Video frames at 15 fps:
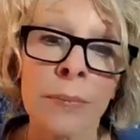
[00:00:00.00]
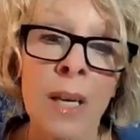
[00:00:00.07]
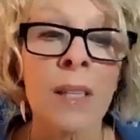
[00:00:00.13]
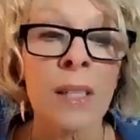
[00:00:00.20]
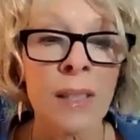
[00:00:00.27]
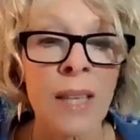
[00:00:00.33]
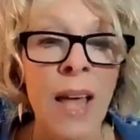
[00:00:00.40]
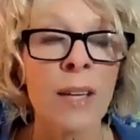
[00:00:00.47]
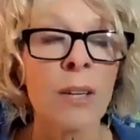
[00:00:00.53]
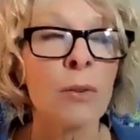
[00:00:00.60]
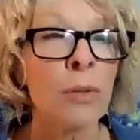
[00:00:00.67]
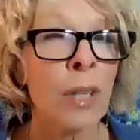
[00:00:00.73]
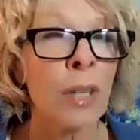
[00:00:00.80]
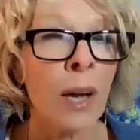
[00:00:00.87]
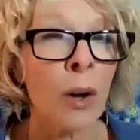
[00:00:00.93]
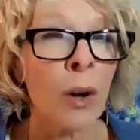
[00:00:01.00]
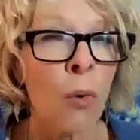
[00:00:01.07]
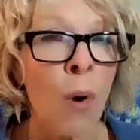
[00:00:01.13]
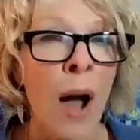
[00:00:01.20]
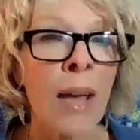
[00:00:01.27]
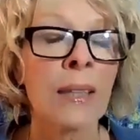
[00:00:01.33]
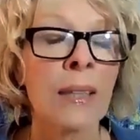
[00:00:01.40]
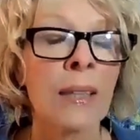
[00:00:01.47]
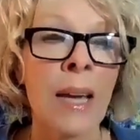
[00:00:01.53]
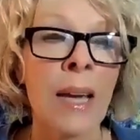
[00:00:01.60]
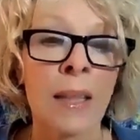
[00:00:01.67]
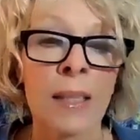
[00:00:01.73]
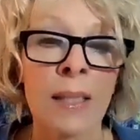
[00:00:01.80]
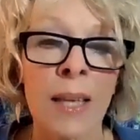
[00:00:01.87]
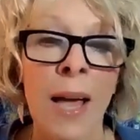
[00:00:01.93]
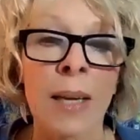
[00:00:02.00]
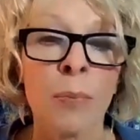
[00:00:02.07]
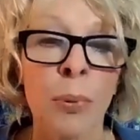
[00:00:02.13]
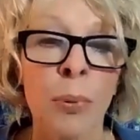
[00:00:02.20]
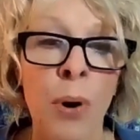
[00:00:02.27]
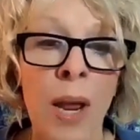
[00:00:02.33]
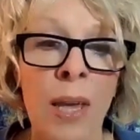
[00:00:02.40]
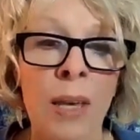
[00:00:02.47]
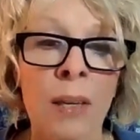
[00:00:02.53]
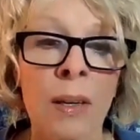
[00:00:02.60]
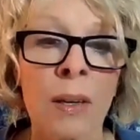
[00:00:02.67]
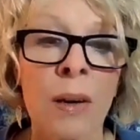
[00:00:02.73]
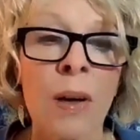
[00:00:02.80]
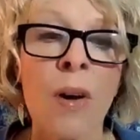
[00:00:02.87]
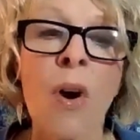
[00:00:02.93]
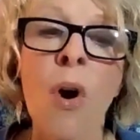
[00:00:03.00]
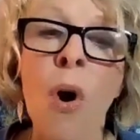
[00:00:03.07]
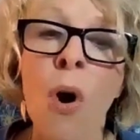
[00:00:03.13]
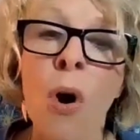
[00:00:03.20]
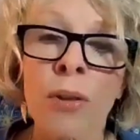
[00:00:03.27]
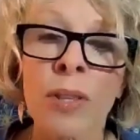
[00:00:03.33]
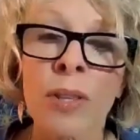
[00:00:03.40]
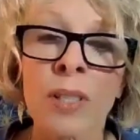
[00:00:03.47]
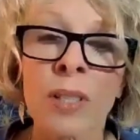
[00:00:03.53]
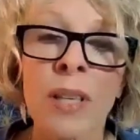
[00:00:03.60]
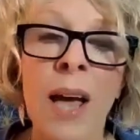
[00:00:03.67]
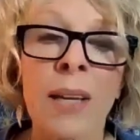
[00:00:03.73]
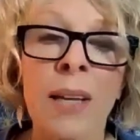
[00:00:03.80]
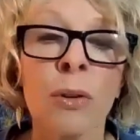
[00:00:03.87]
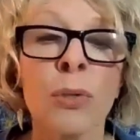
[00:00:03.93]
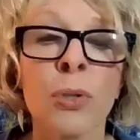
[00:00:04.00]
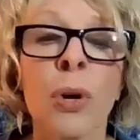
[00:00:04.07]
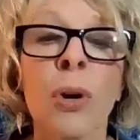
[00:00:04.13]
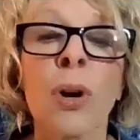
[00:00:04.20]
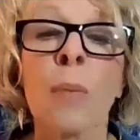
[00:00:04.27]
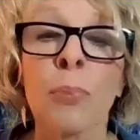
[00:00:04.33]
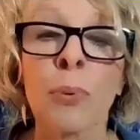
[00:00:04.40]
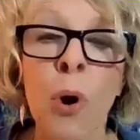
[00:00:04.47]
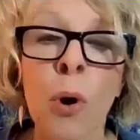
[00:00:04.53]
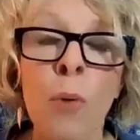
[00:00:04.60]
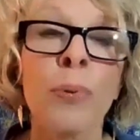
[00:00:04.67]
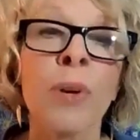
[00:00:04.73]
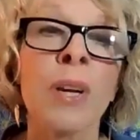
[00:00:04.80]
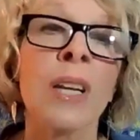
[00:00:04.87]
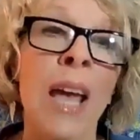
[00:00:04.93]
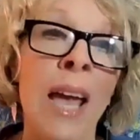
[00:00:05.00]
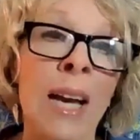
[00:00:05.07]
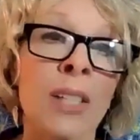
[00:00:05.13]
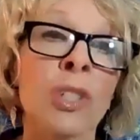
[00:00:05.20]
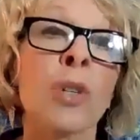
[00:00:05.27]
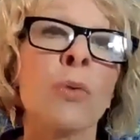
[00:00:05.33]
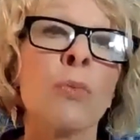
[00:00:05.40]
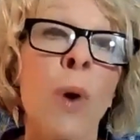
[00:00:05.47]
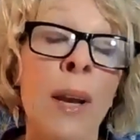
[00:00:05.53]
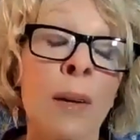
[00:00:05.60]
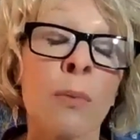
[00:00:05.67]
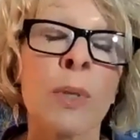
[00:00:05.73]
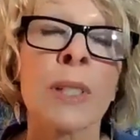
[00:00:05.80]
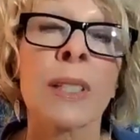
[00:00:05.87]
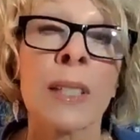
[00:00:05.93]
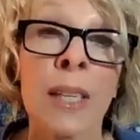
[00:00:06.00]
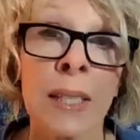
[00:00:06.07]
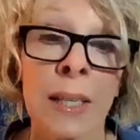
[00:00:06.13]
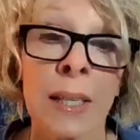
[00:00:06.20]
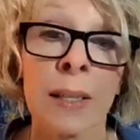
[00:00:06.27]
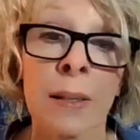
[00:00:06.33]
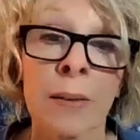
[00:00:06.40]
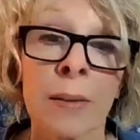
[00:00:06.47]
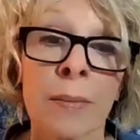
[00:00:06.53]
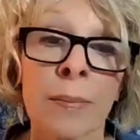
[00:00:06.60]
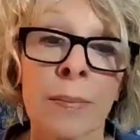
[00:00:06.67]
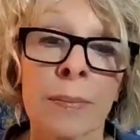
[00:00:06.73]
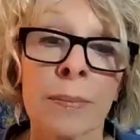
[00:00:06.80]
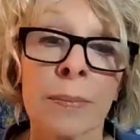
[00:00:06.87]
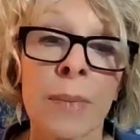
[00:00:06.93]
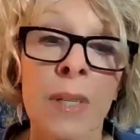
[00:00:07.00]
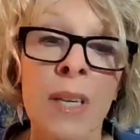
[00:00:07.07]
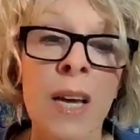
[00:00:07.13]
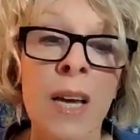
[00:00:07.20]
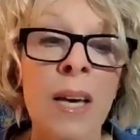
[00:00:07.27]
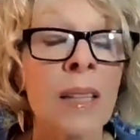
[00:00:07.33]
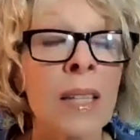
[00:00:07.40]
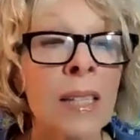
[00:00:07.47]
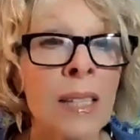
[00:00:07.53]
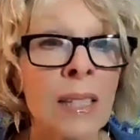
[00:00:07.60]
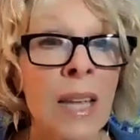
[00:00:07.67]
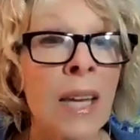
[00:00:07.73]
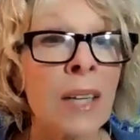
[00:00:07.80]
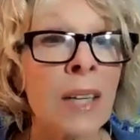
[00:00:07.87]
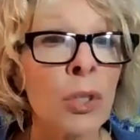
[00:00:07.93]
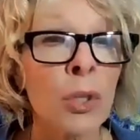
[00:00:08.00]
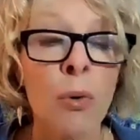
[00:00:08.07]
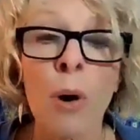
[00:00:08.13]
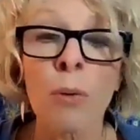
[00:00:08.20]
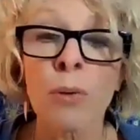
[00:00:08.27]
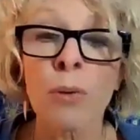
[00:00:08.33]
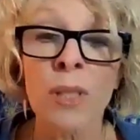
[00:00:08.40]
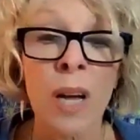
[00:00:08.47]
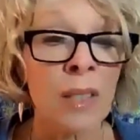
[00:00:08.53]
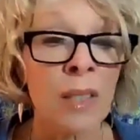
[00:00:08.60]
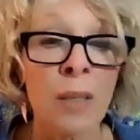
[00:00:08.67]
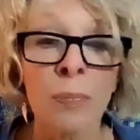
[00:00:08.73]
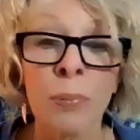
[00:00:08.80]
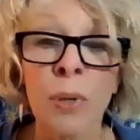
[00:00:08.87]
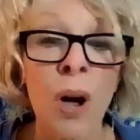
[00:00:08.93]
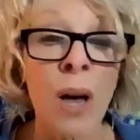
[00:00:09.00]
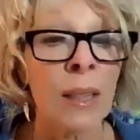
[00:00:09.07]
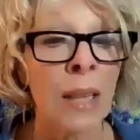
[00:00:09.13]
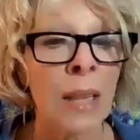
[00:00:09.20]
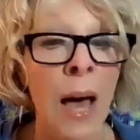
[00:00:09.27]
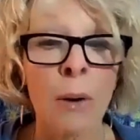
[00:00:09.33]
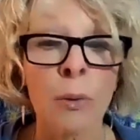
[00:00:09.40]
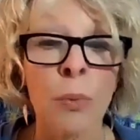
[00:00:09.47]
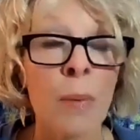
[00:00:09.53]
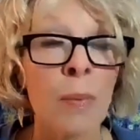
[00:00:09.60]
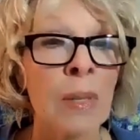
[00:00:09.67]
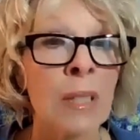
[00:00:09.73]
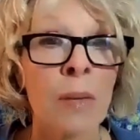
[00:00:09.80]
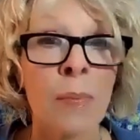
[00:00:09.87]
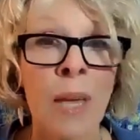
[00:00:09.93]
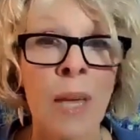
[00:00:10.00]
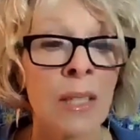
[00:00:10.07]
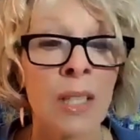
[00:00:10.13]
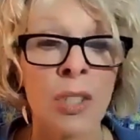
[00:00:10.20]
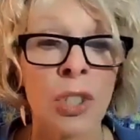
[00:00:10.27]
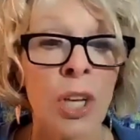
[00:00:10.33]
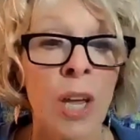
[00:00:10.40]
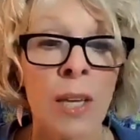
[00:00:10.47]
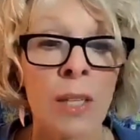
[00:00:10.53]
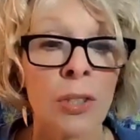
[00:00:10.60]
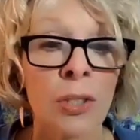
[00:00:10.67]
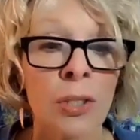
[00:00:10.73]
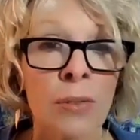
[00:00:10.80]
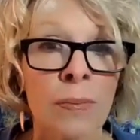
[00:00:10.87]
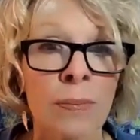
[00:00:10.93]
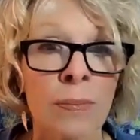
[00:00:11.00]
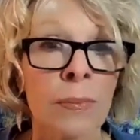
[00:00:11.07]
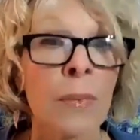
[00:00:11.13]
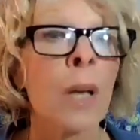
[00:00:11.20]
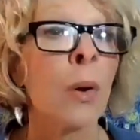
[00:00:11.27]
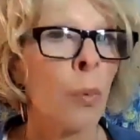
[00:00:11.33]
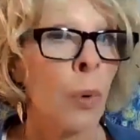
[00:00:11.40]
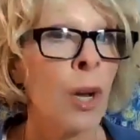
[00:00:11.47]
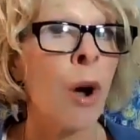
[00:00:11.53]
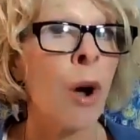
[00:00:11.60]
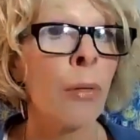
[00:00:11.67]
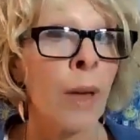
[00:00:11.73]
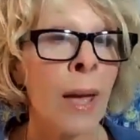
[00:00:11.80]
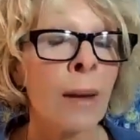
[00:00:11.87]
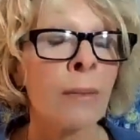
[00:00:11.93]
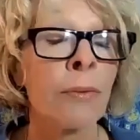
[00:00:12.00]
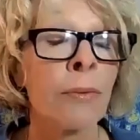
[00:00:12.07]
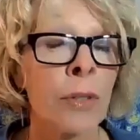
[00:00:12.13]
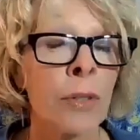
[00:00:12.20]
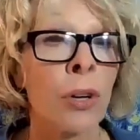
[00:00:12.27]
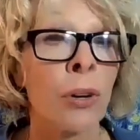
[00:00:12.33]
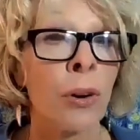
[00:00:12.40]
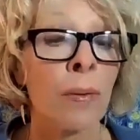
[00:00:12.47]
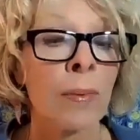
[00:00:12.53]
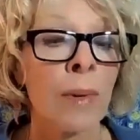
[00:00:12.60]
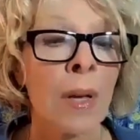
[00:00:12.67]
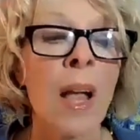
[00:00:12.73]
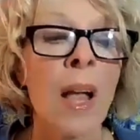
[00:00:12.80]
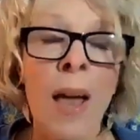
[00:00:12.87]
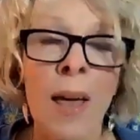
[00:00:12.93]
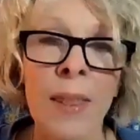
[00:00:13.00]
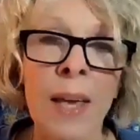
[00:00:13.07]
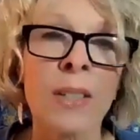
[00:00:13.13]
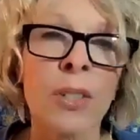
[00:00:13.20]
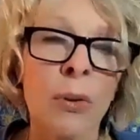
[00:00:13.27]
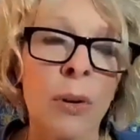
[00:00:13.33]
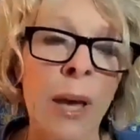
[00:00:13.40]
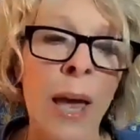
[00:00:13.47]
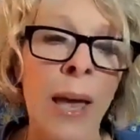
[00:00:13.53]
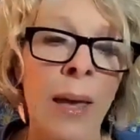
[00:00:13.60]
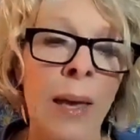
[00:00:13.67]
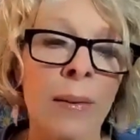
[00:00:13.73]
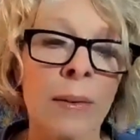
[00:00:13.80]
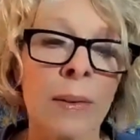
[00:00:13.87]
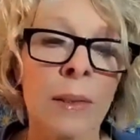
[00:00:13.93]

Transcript: The side who sat quietly on the side praying, or the side who took appropriate action when it was needed? The status quo doesn't applaud loud women demanding change. We know that for sure. And that's okay.